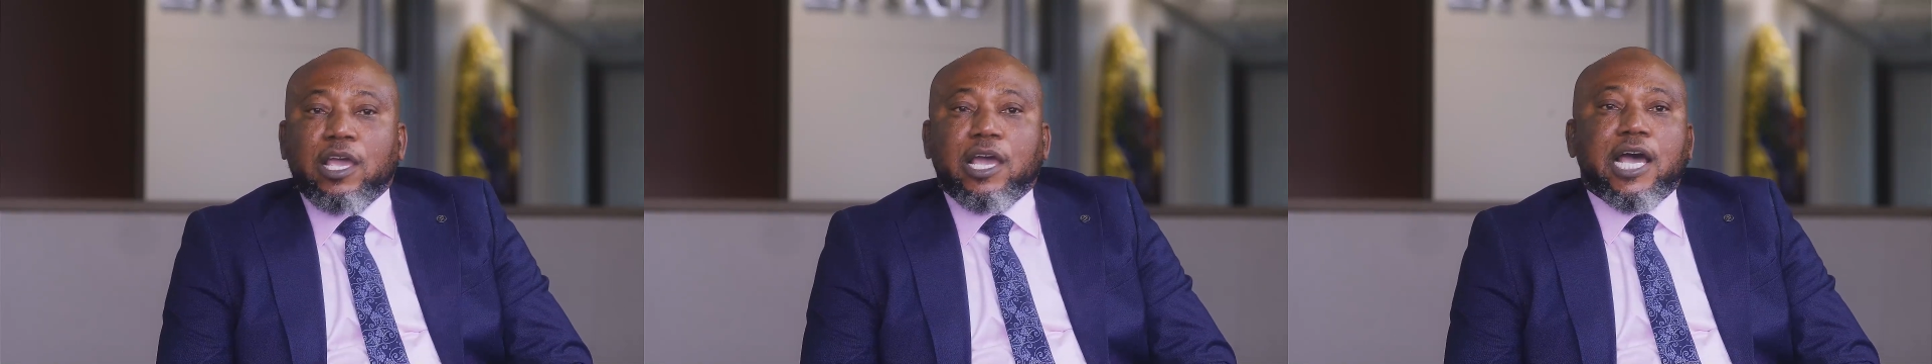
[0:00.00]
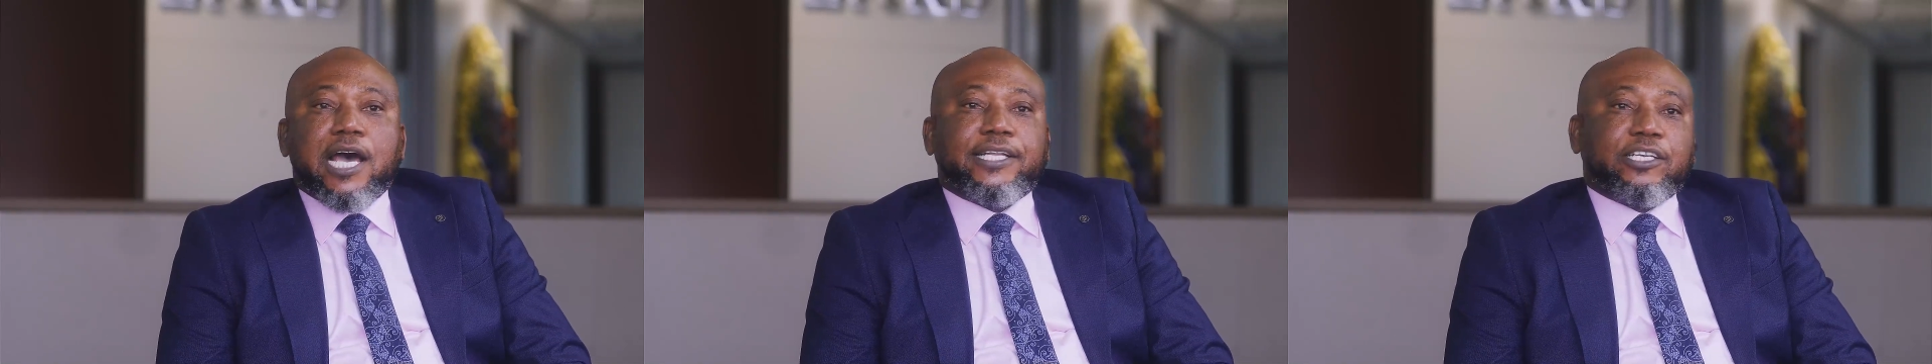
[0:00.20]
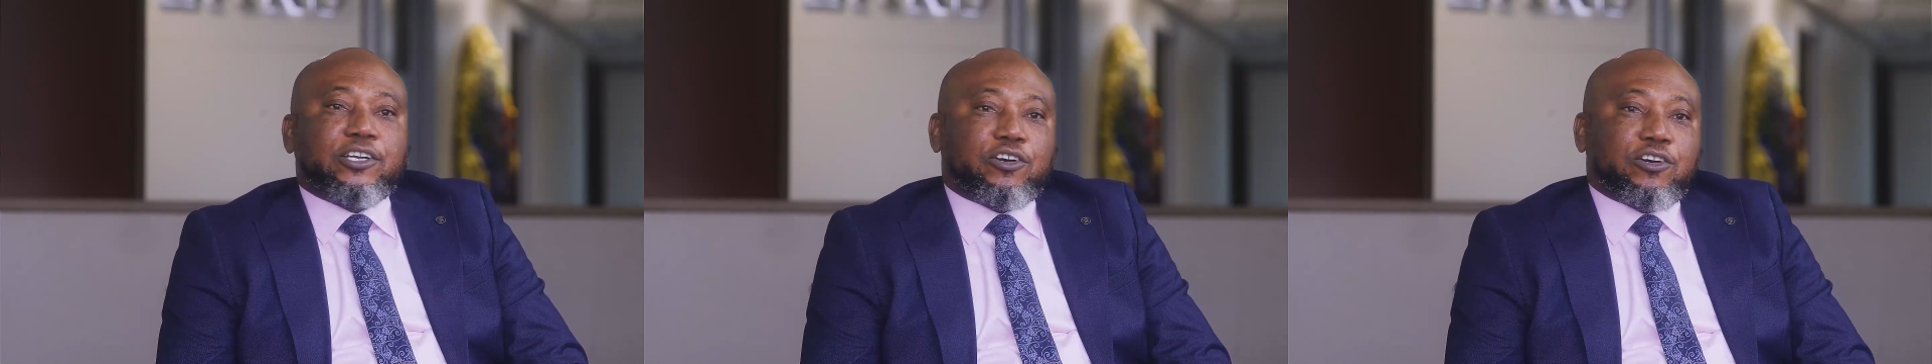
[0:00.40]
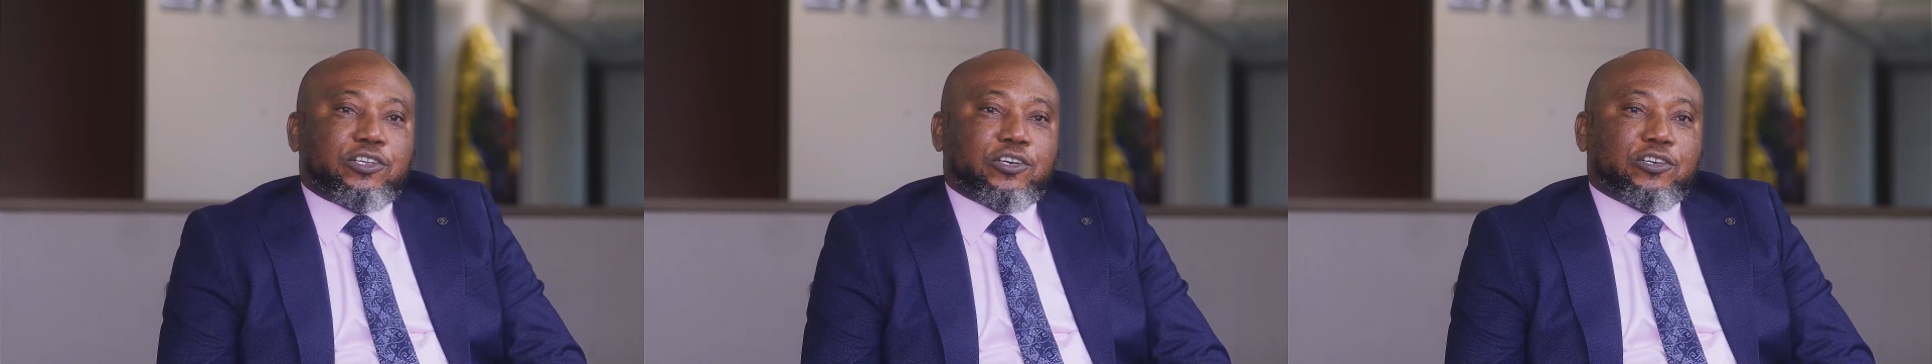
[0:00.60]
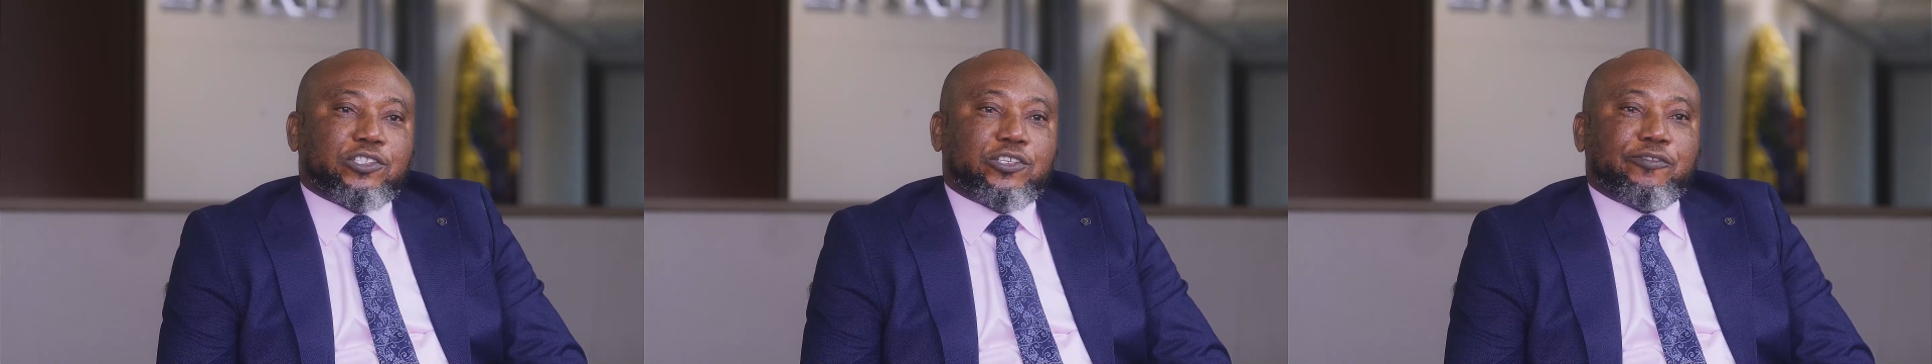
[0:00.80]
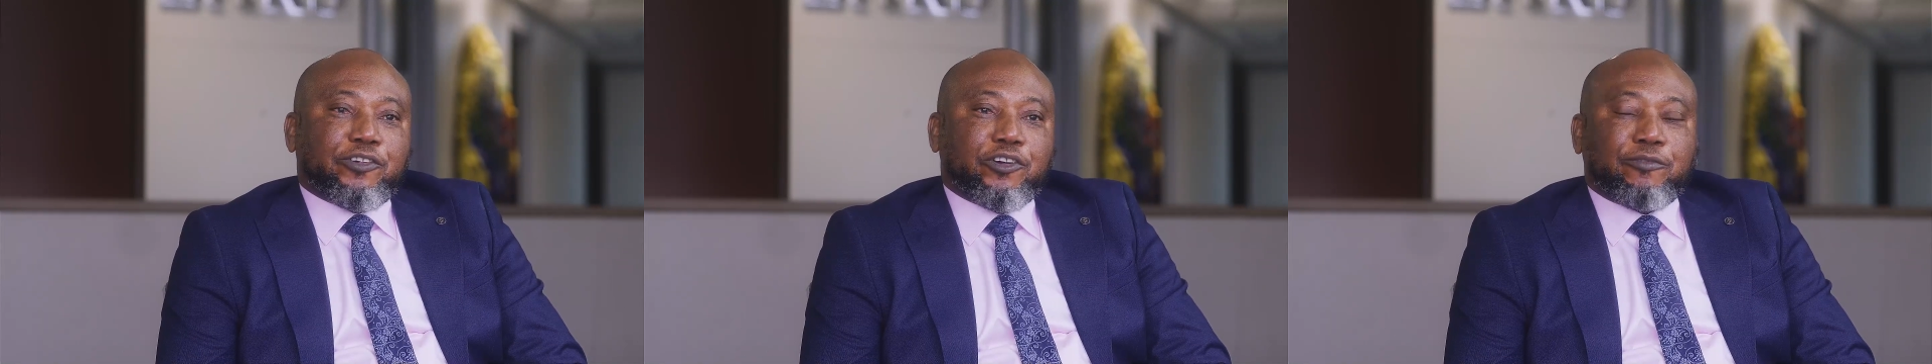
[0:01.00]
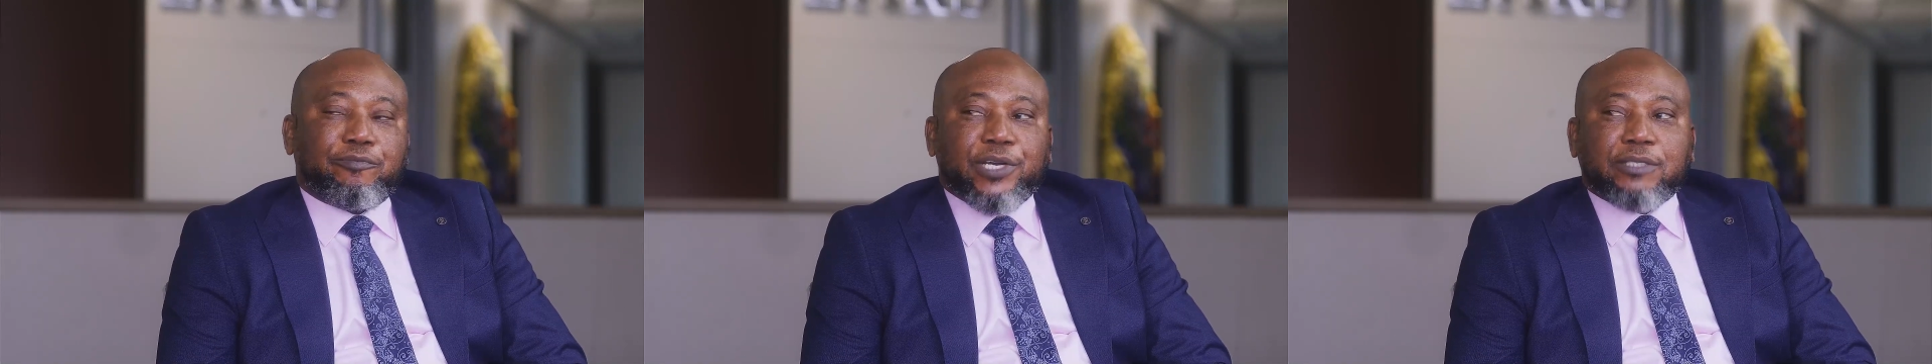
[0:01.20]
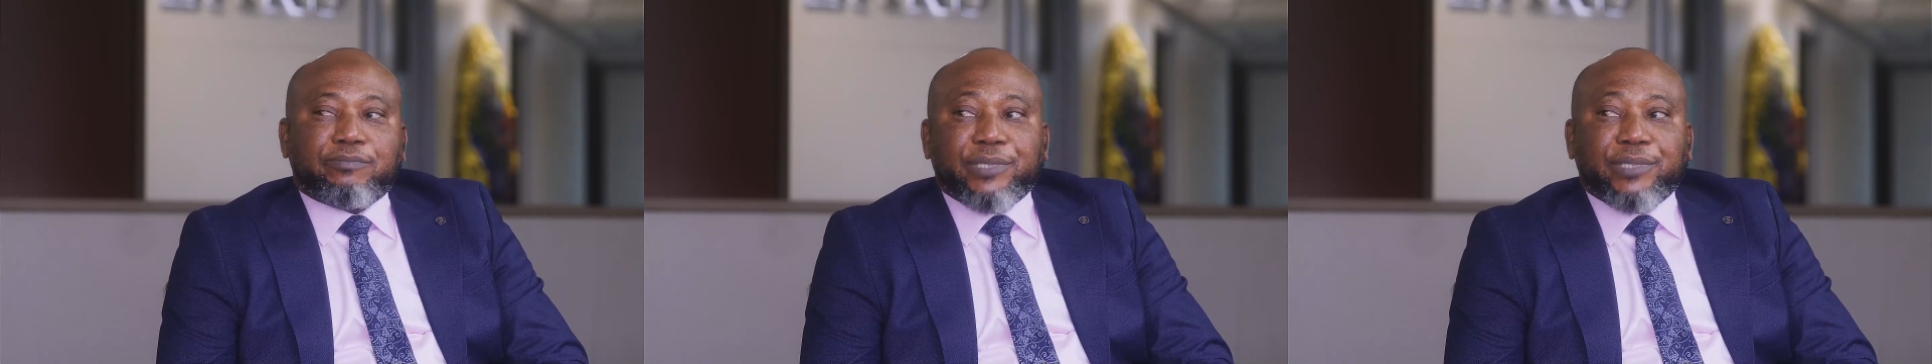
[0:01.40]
and the conduct of government